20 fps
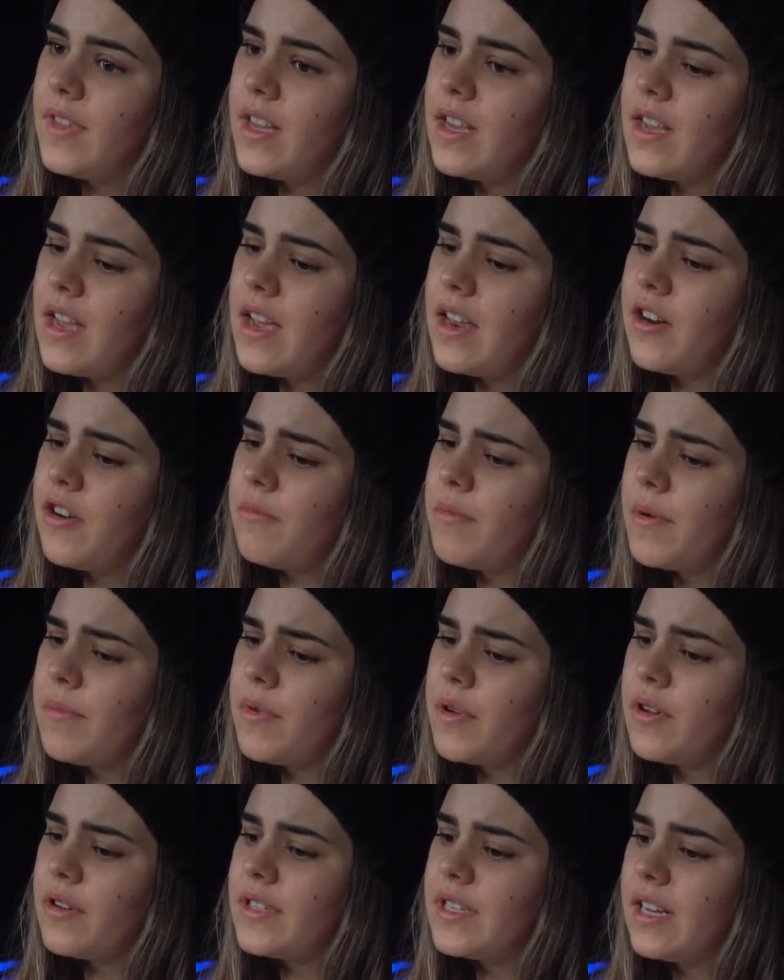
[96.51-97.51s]
and I remember
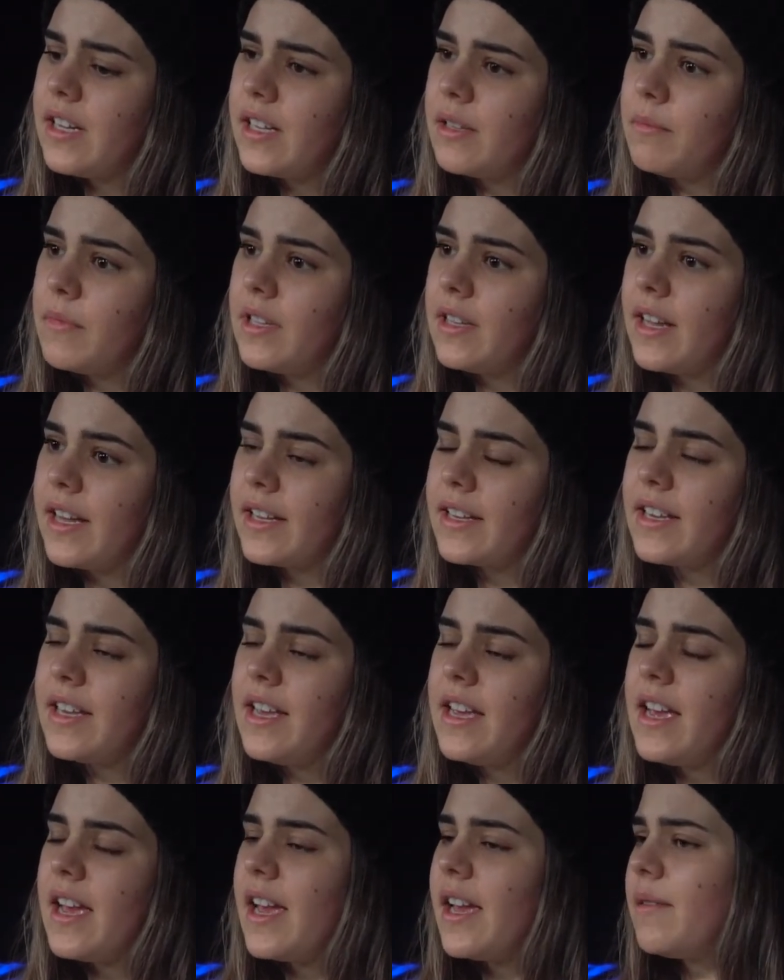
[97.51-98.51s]
her telling me
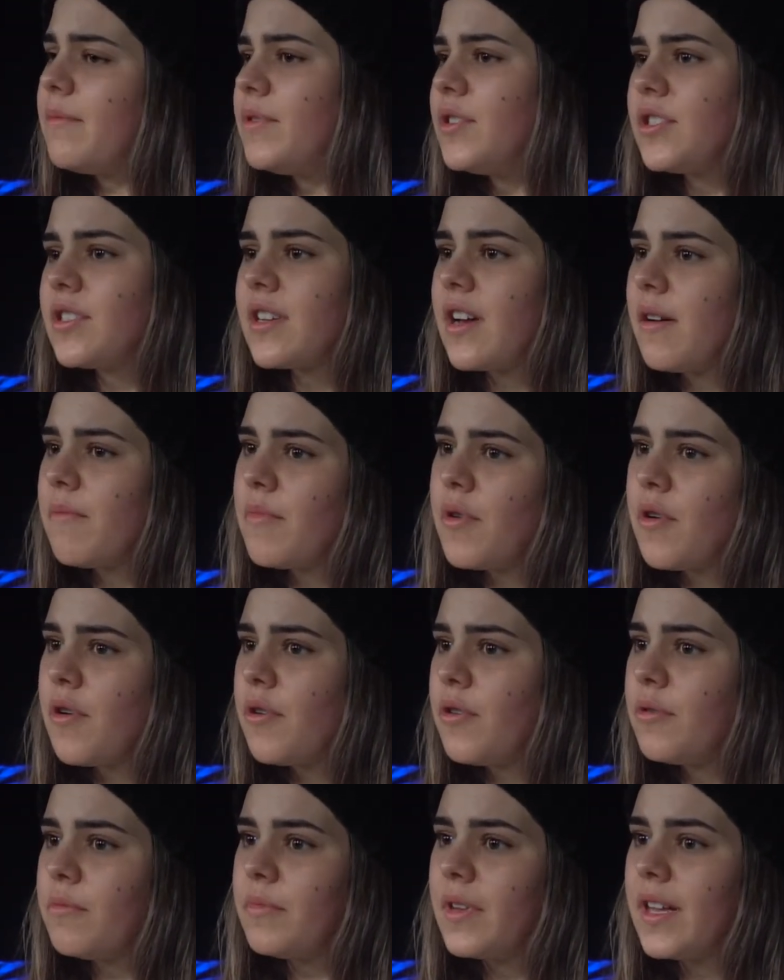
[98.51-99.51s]
I've just come
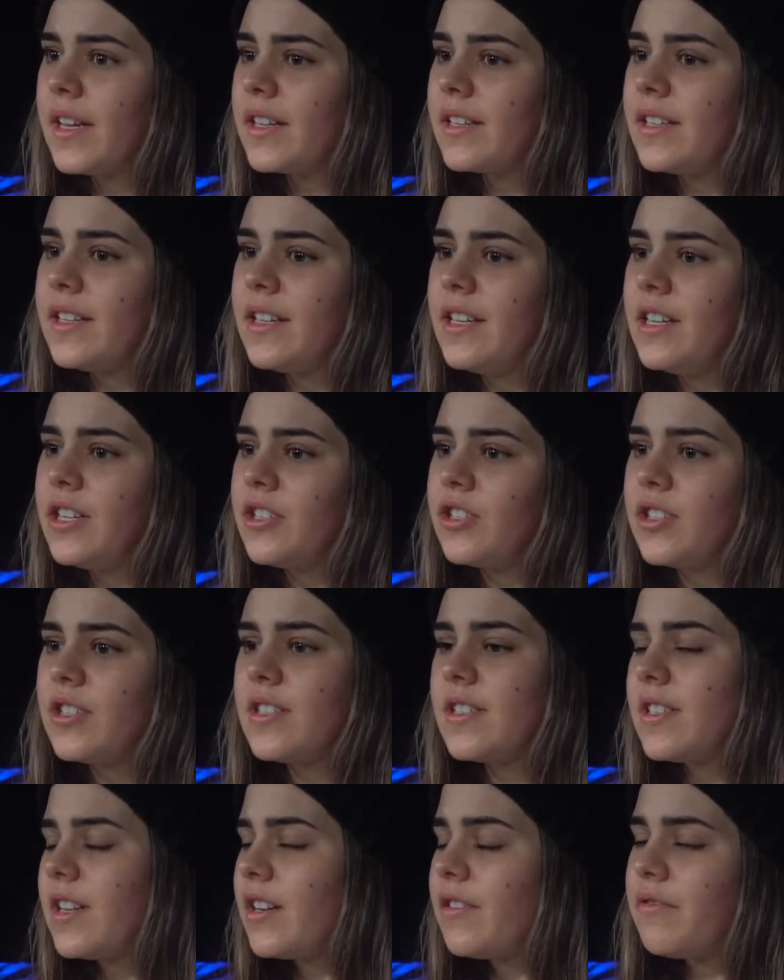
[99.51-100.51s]
home, just
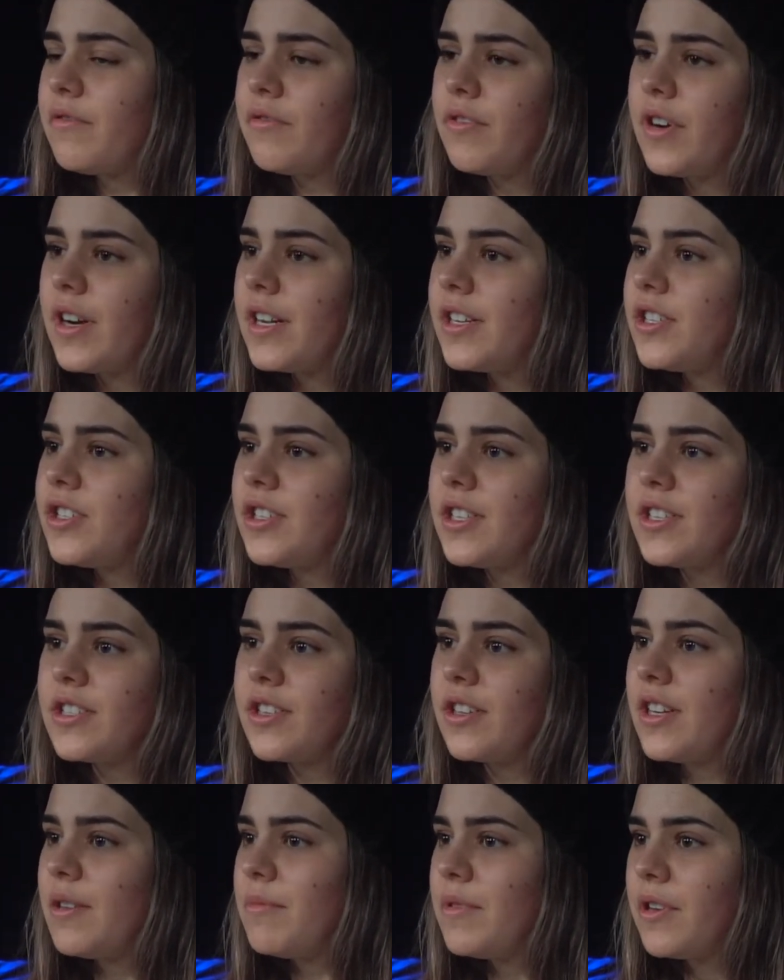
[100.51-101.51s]
start fresh, it's
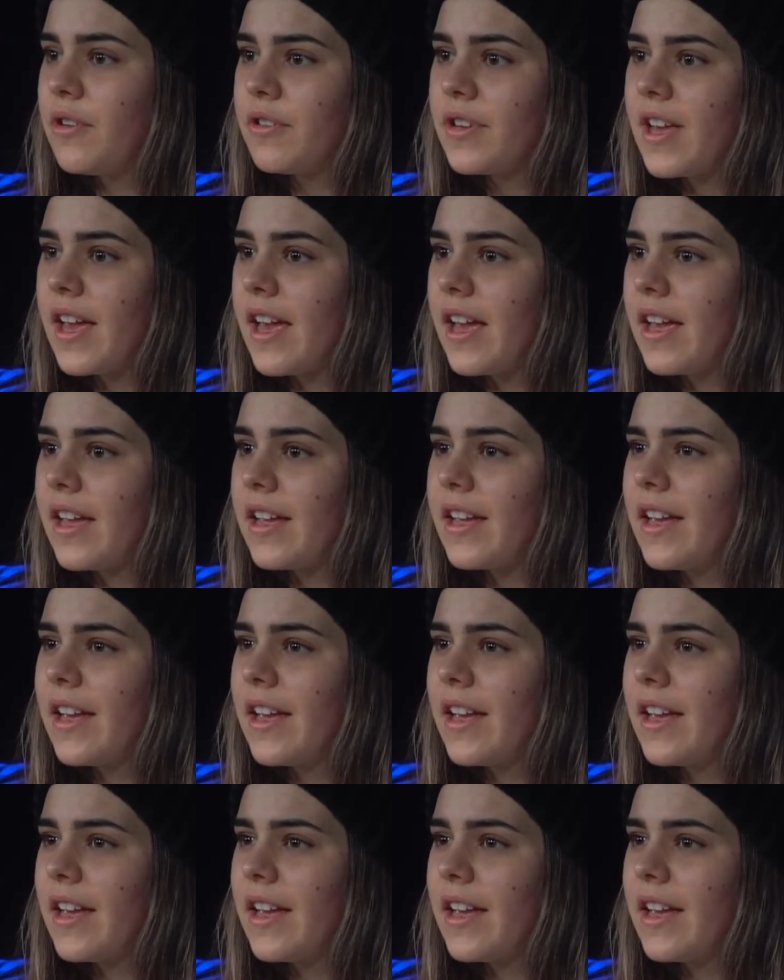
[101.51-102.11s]
gonna be okay.